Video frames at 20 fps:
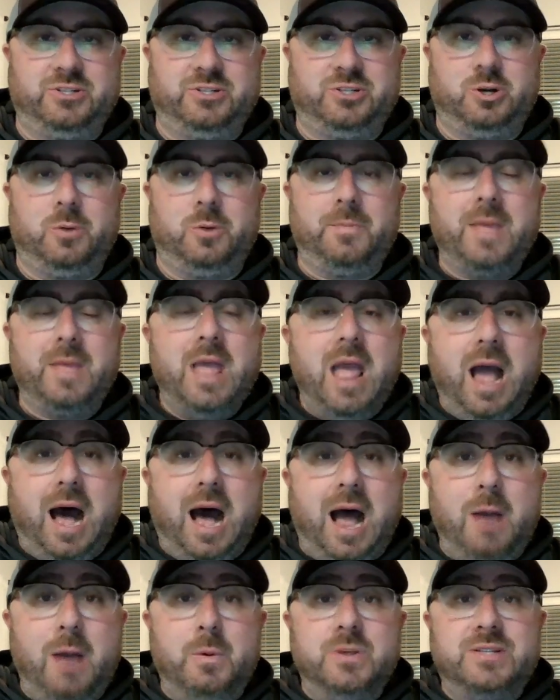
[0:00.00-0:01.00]
So
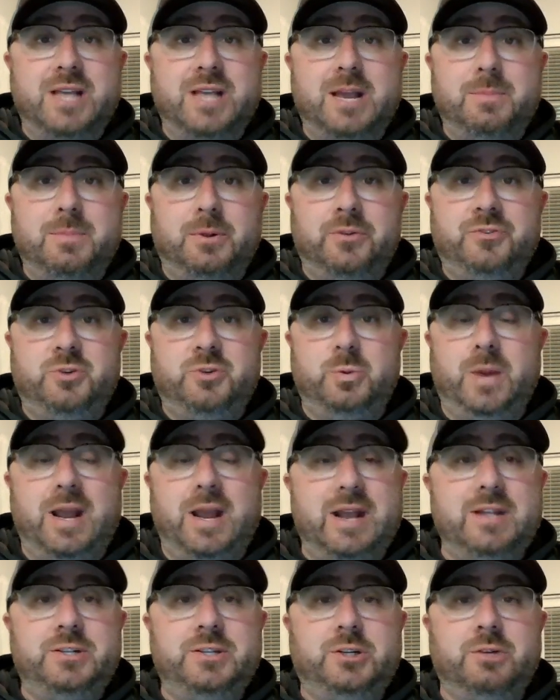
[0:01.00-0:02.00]
I was able to
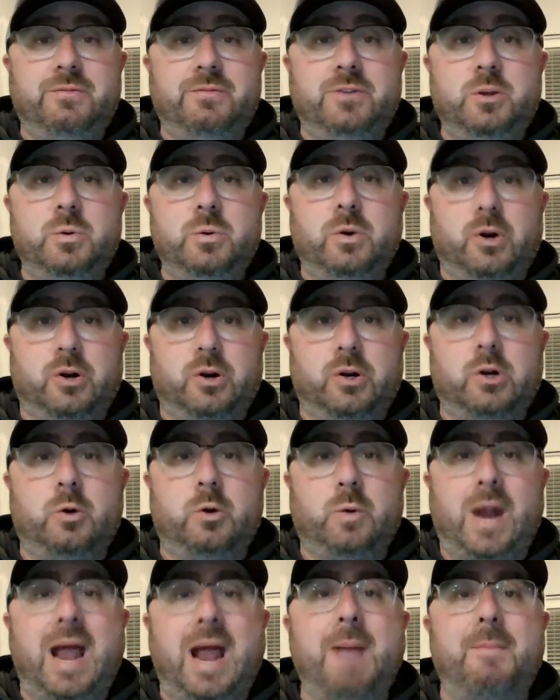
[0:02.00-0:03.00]
interview her
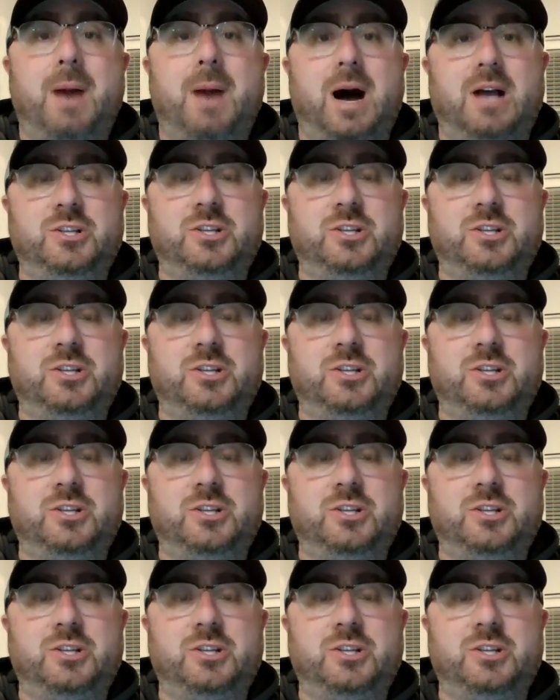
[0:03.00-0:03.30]
grandma.